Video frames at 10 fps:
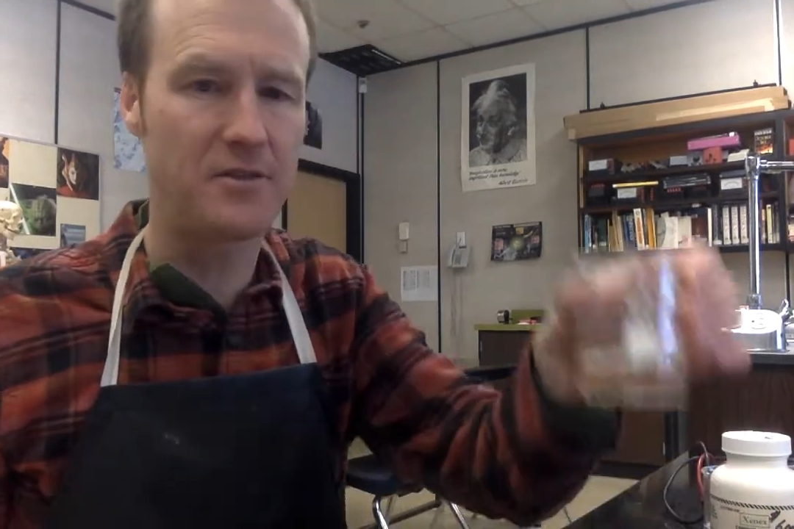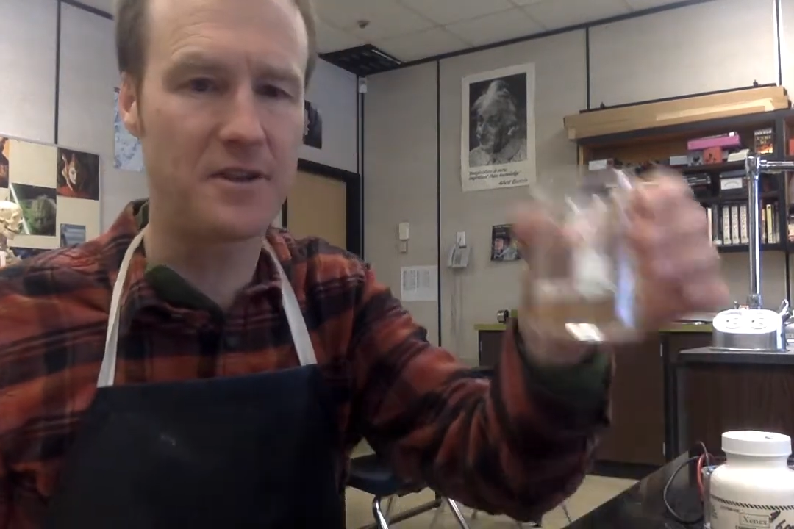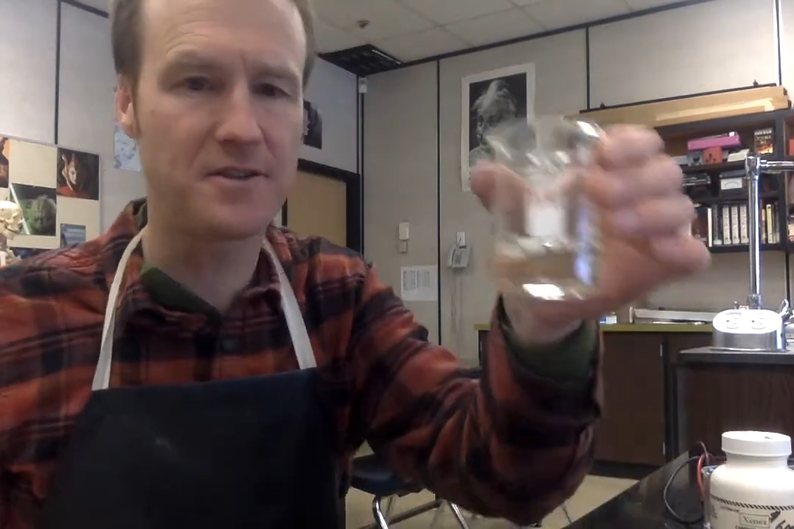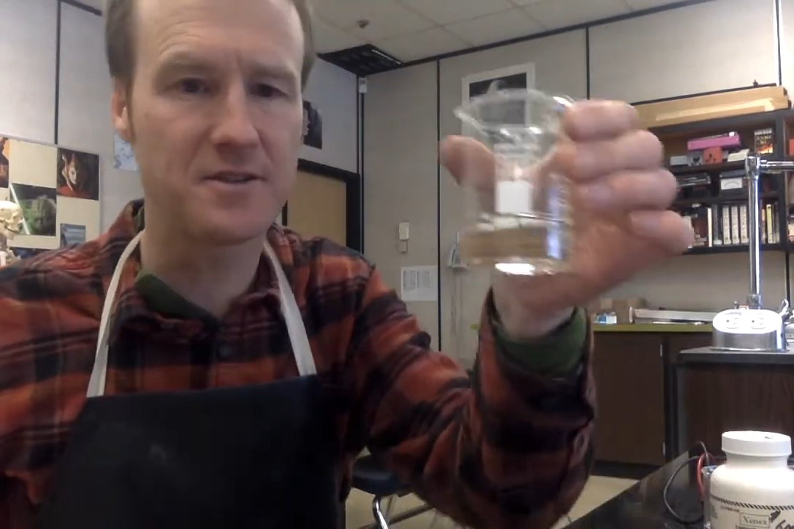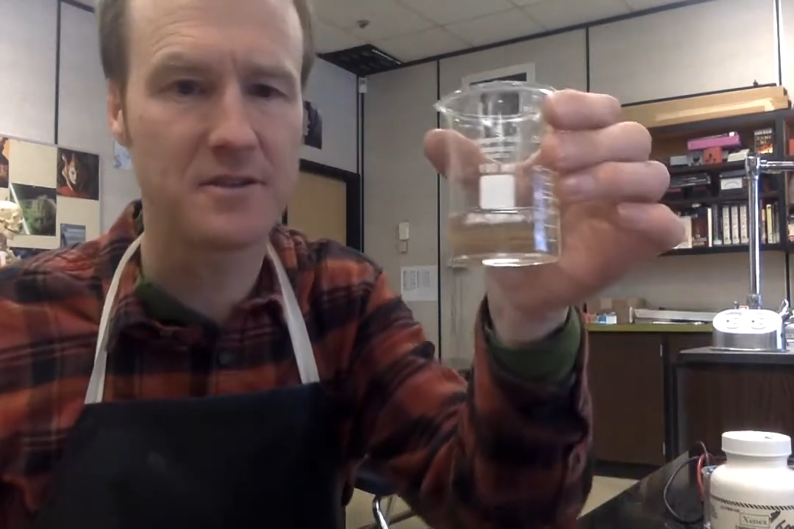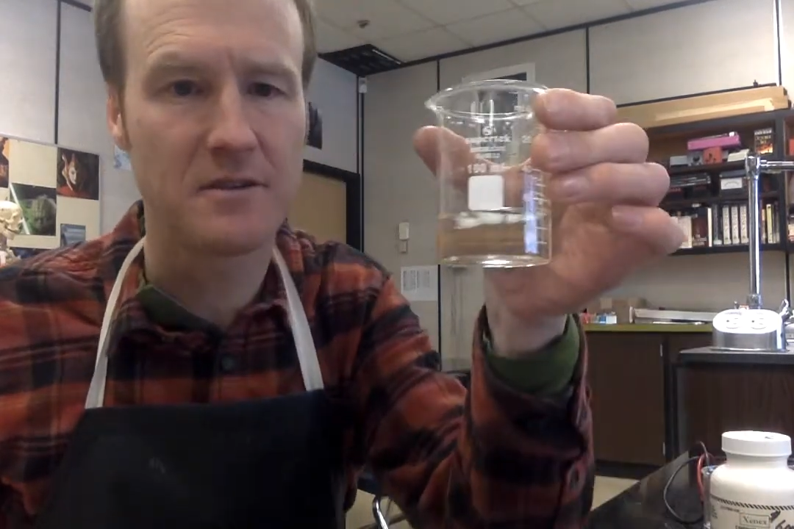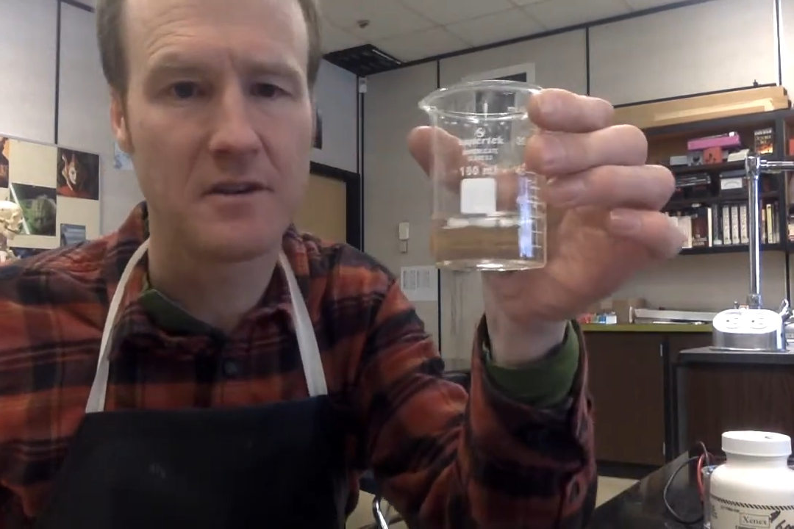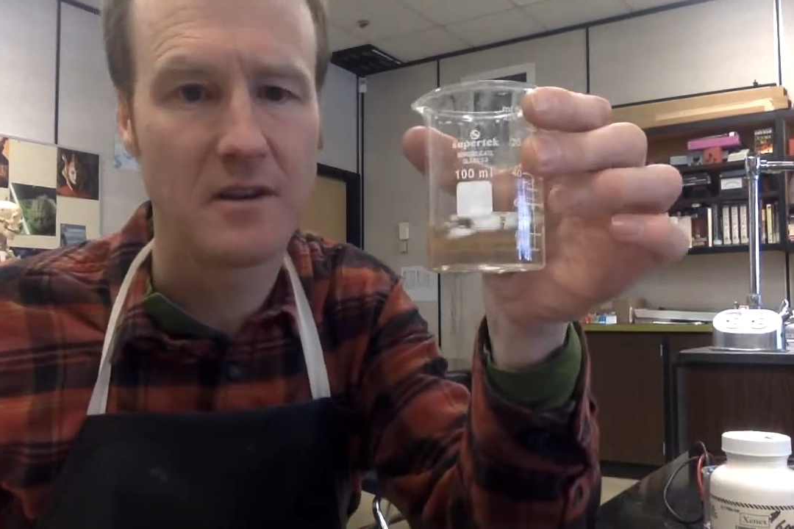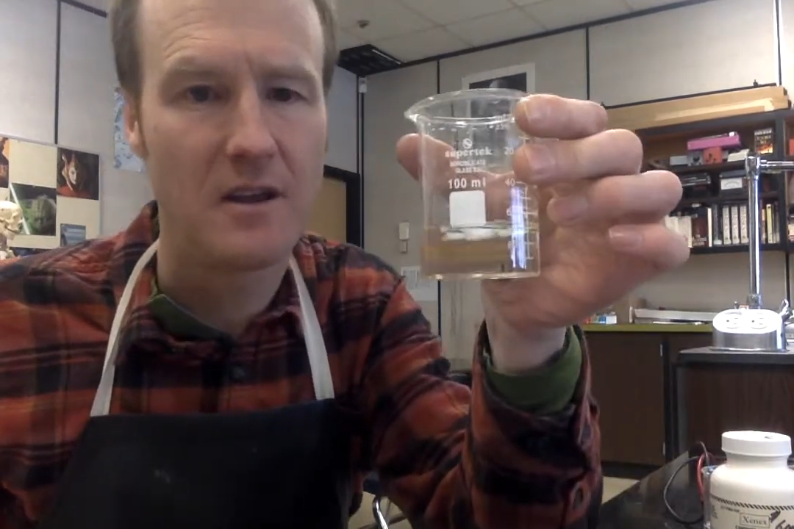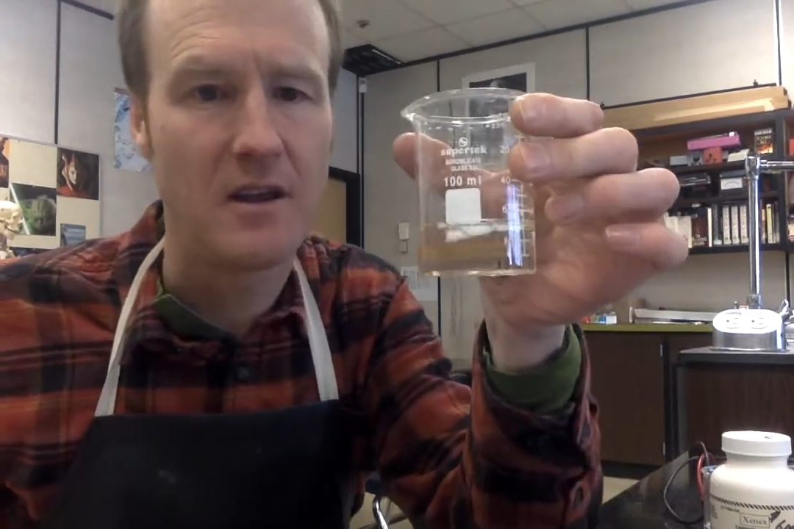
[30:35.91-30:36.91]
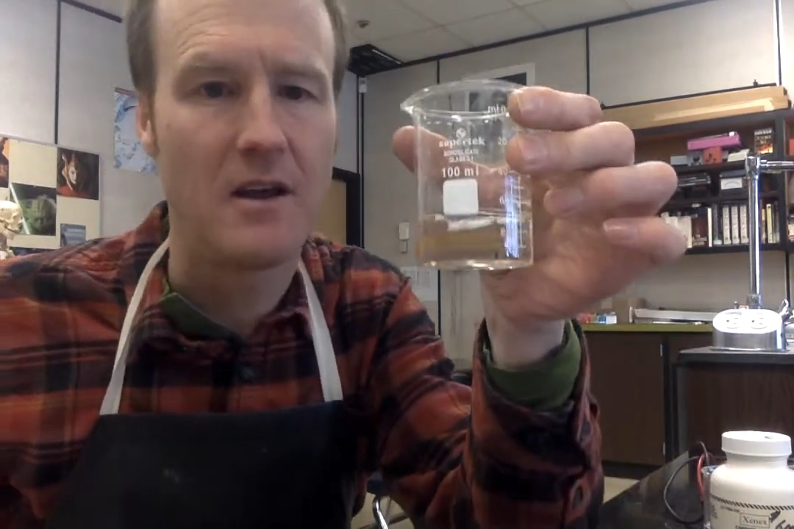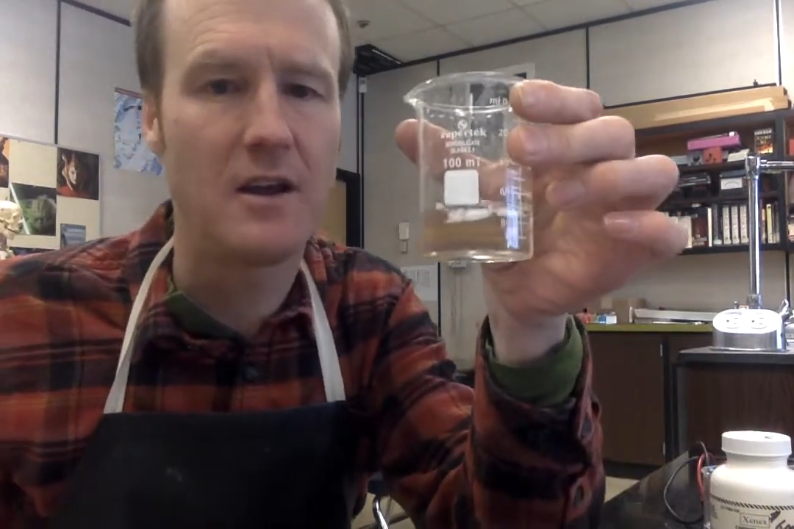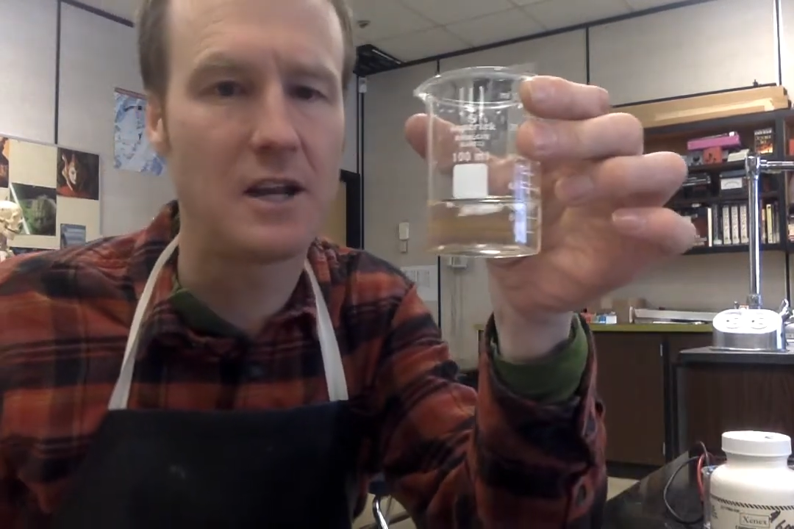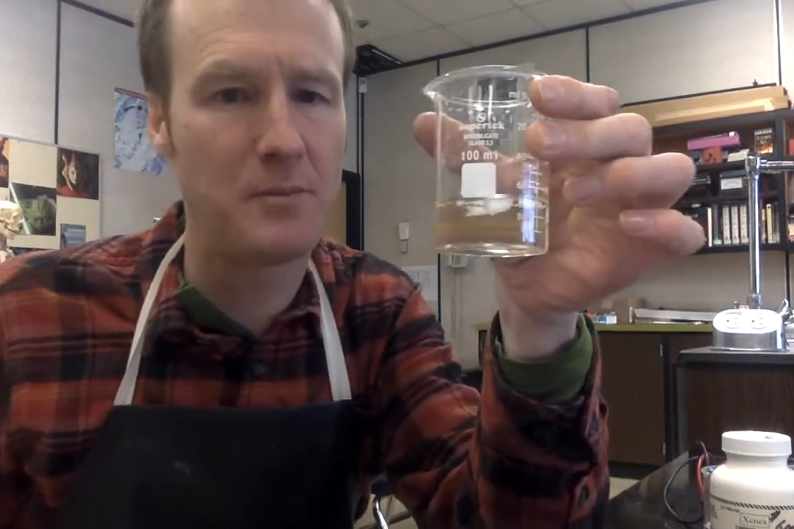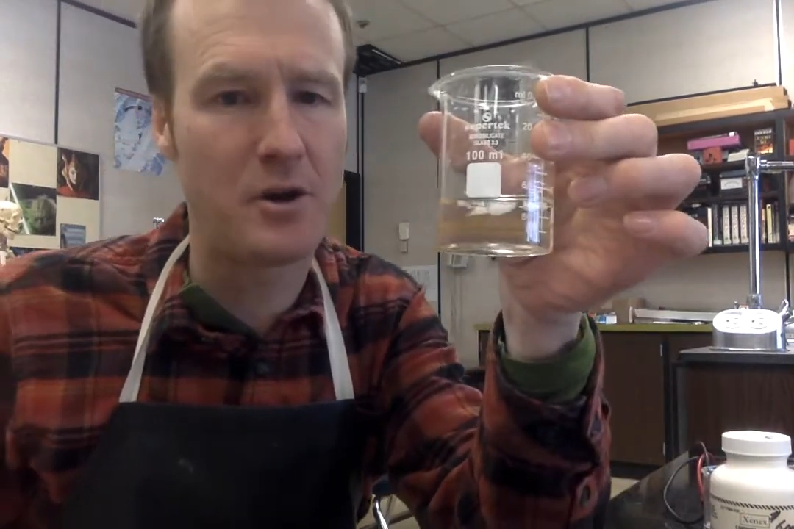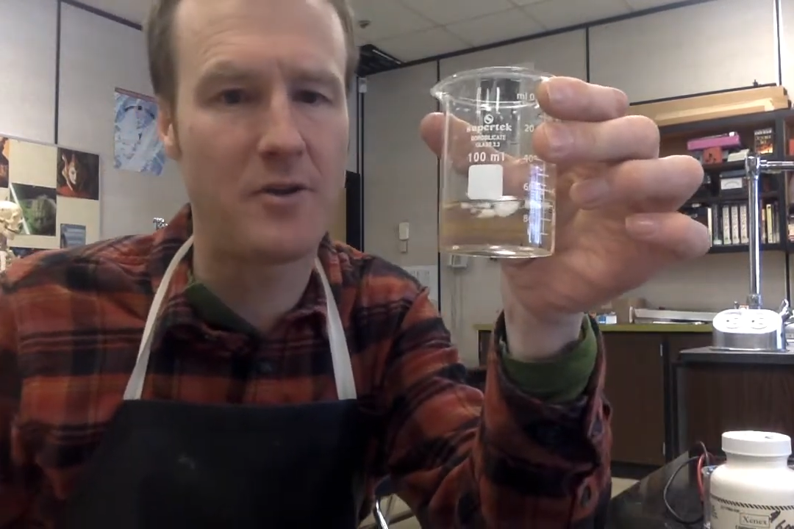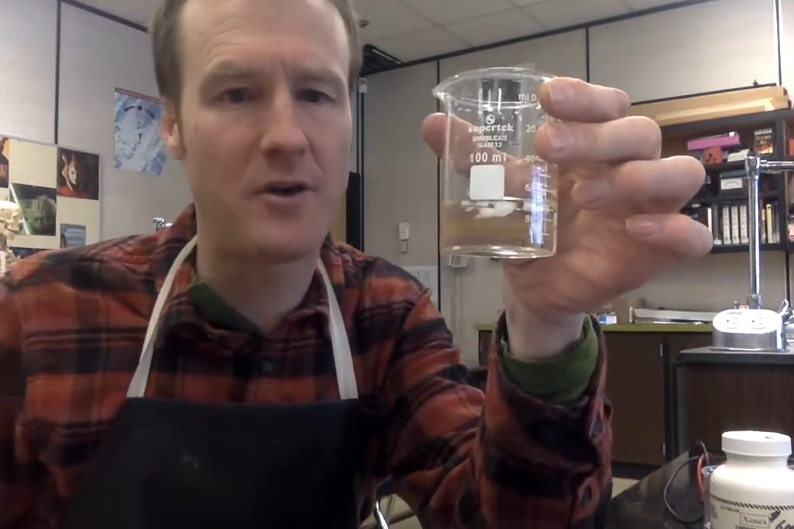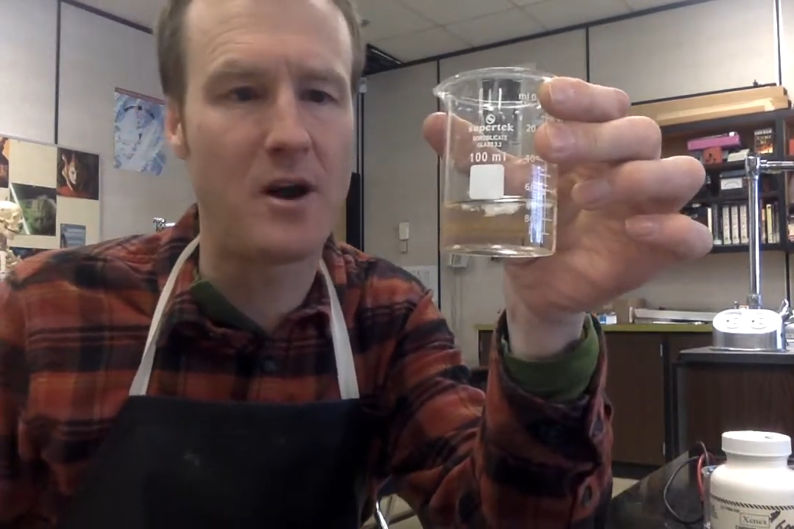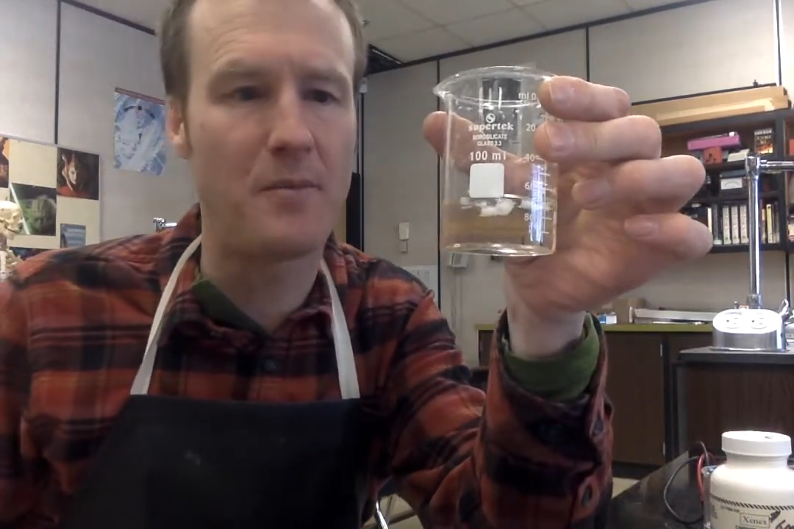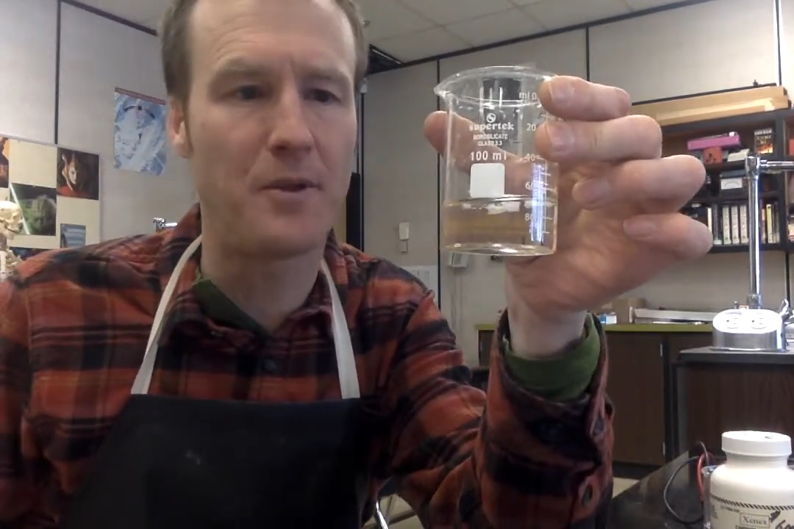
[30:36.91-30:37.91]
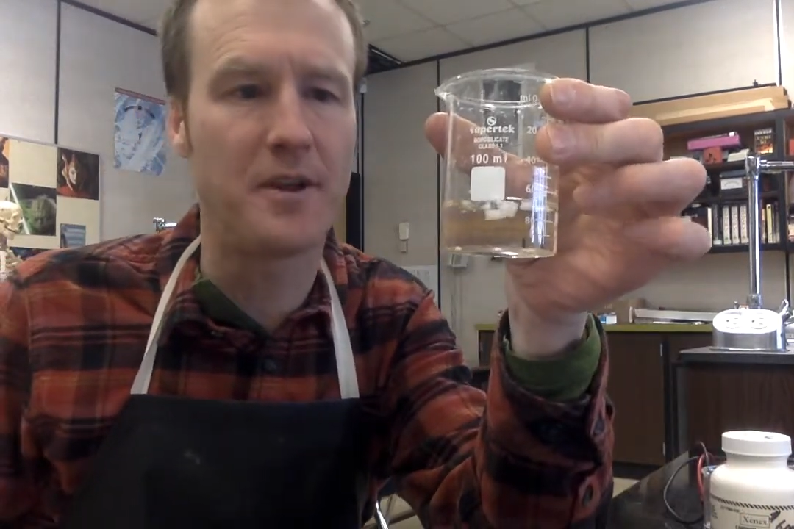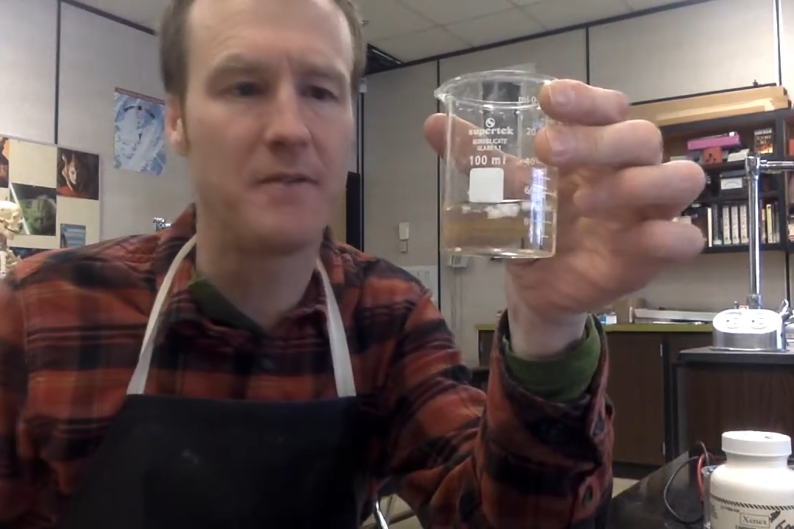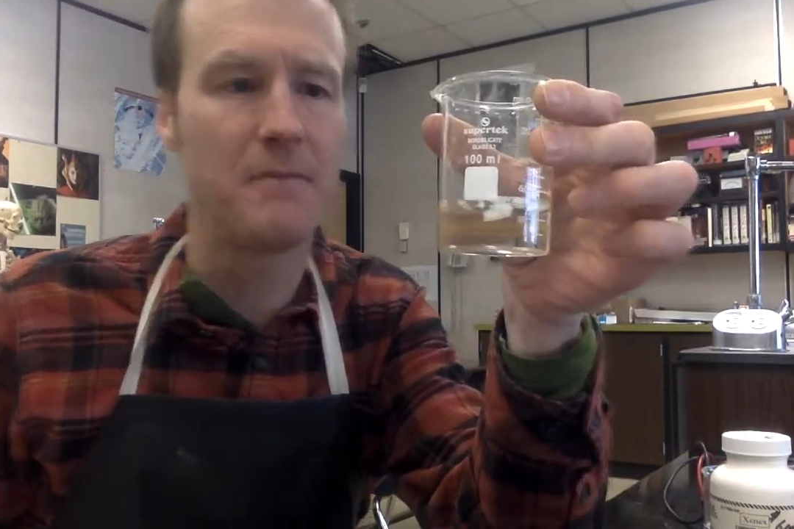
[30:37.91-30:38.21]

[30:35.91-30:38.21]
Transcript: this and I'm going to put it on the hot plate.